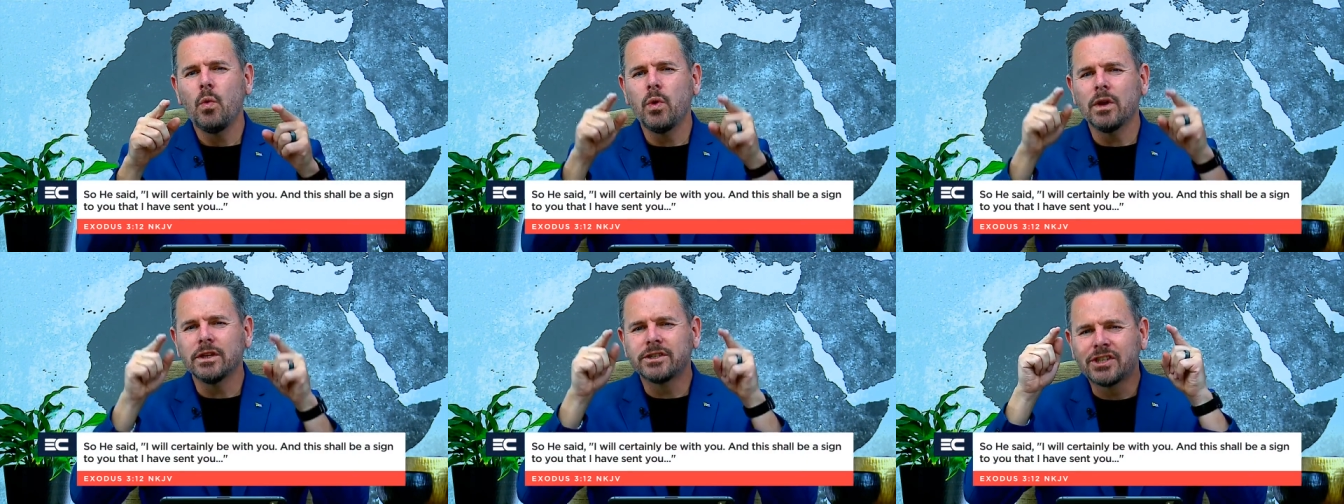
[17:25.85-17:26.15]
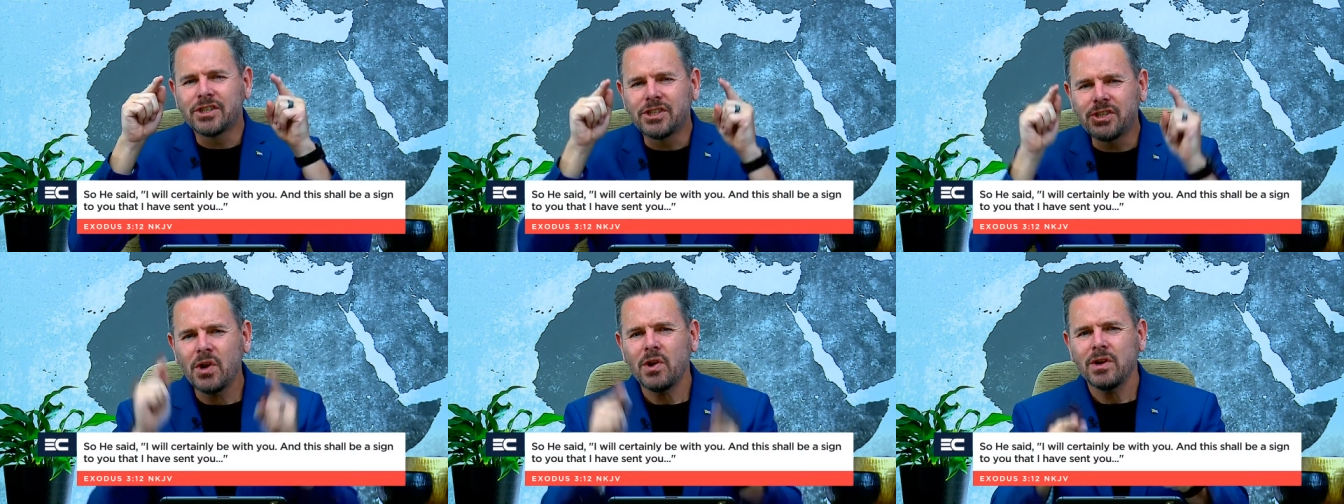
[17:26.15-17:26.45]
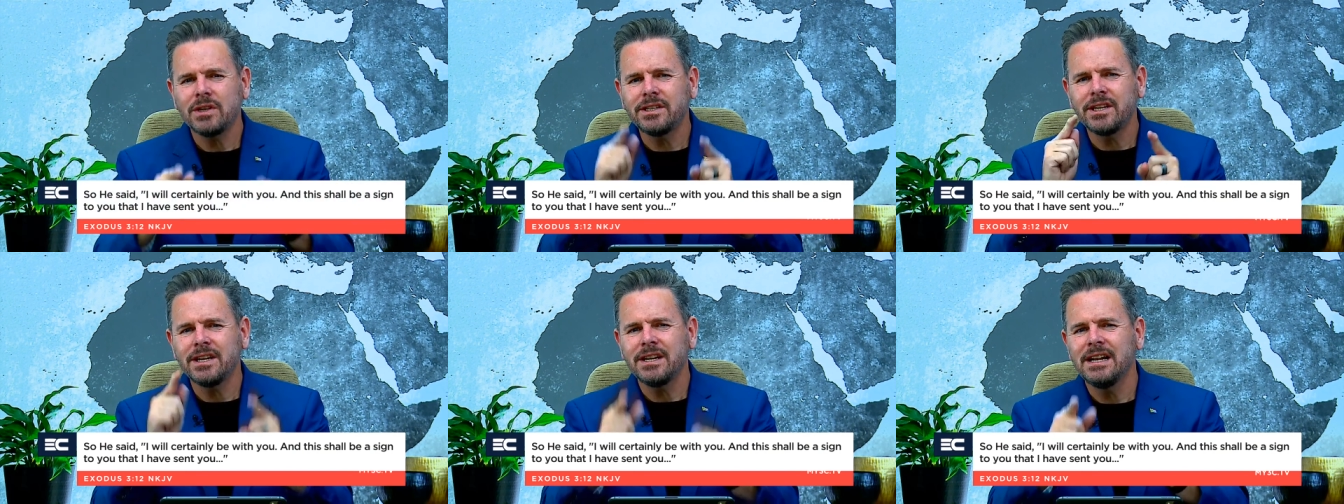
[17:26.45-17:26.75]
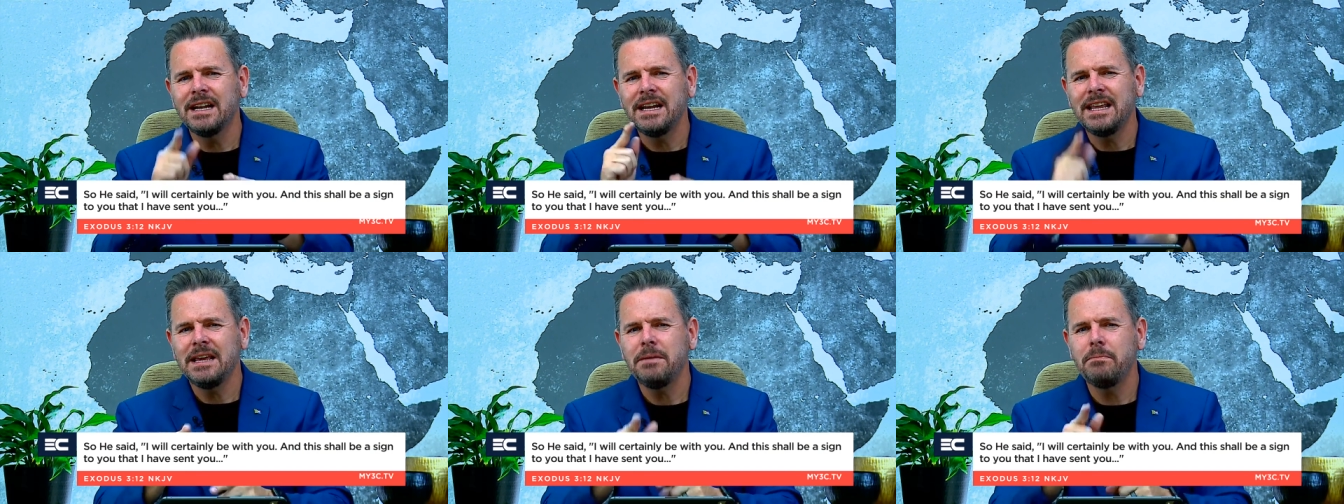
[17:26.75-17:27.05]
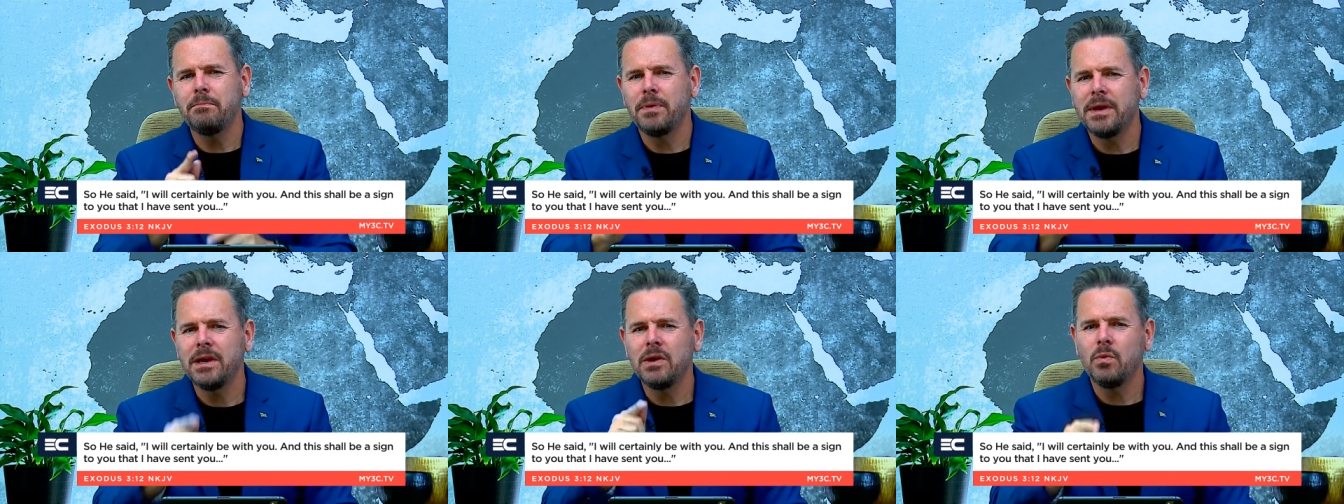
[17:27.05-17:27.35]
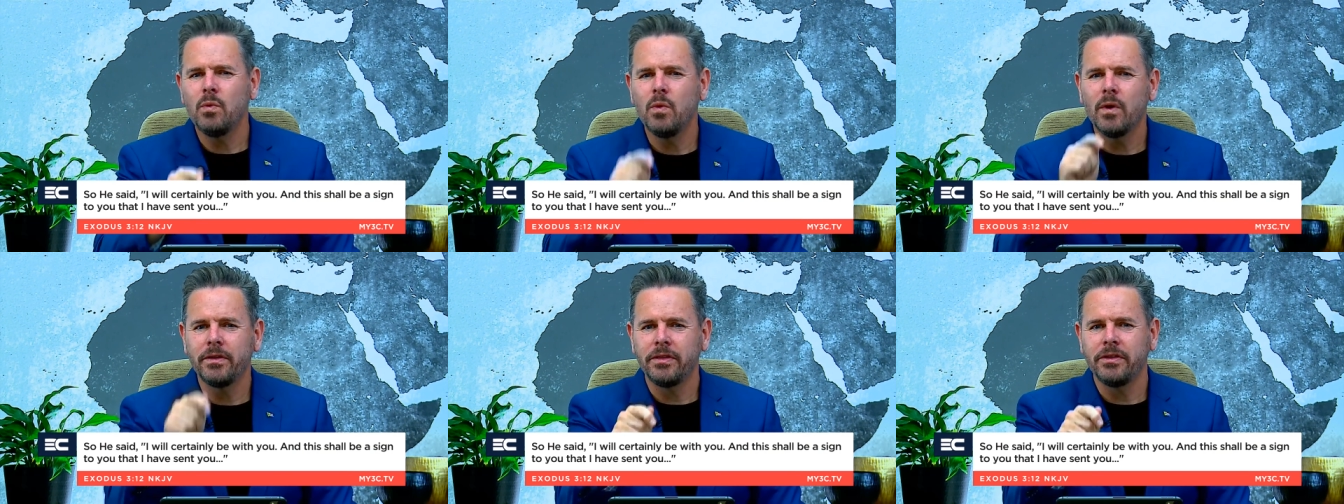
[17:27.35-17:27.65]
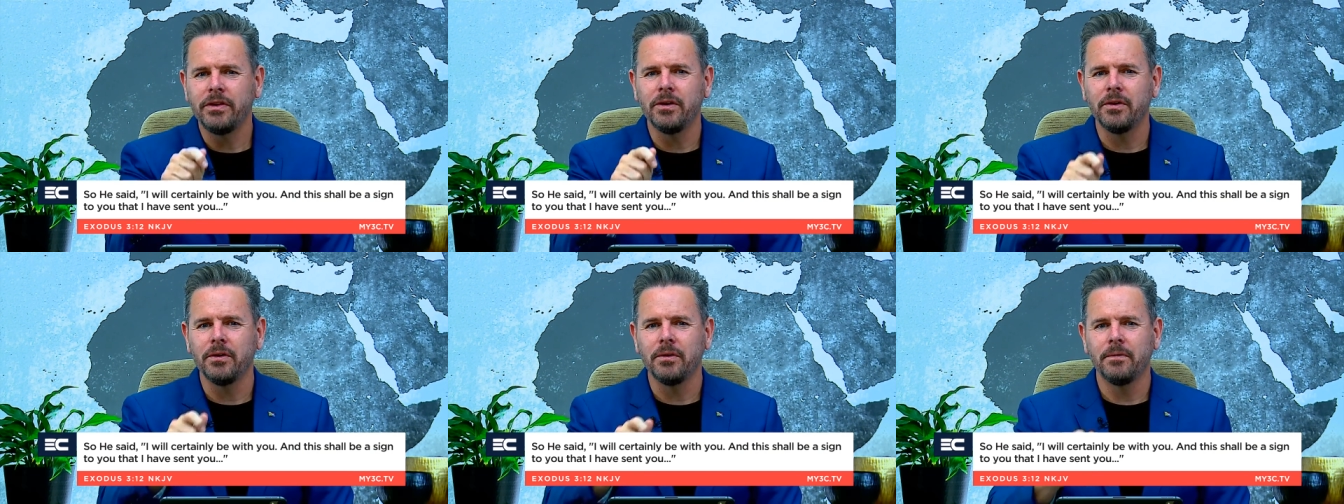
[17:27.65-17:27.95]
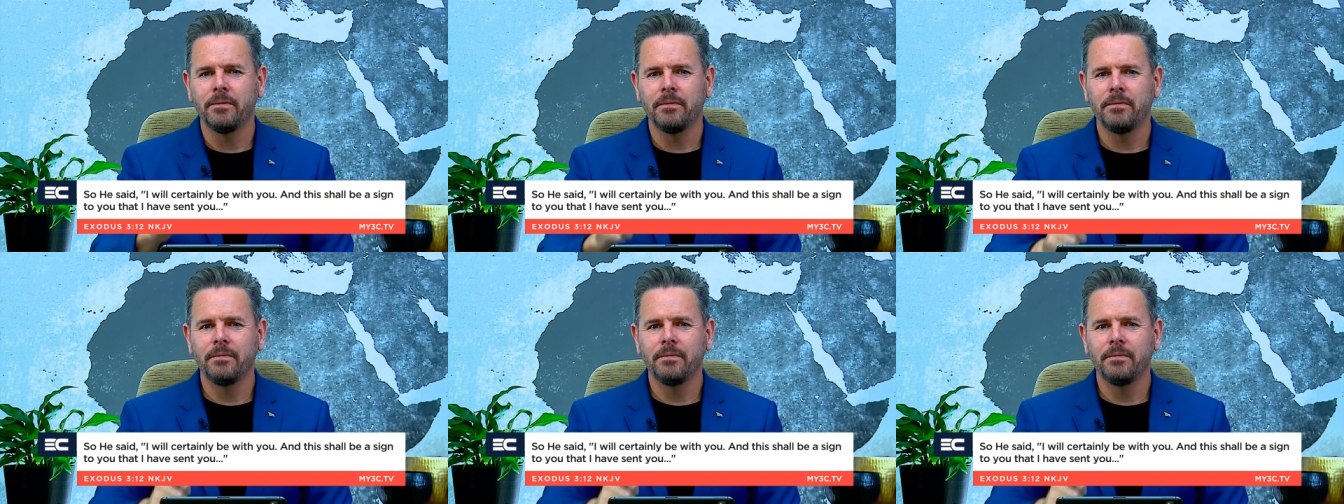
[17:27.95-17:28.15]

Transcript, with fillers: will certainly be with you.